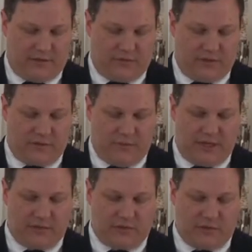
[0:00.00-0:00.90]
Though this
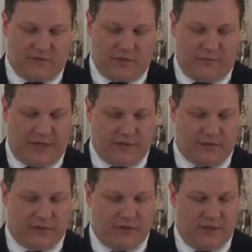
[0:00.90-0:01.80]
man serves the
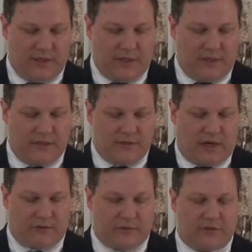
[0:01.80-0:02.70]
master, he is
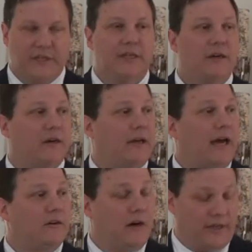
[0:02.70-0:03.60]
not really
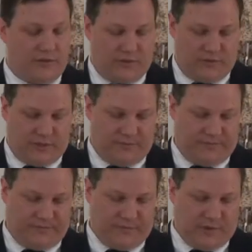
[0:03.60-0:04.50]
allied to him.
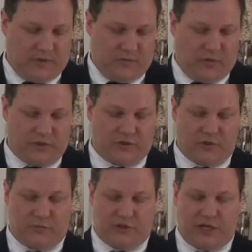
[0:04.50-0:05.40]
One
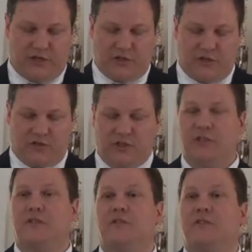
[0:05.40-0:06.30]
interpretation is
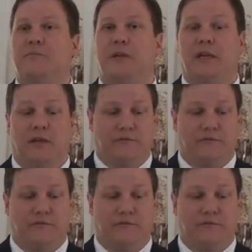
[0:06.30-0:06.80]
Jesus is speaking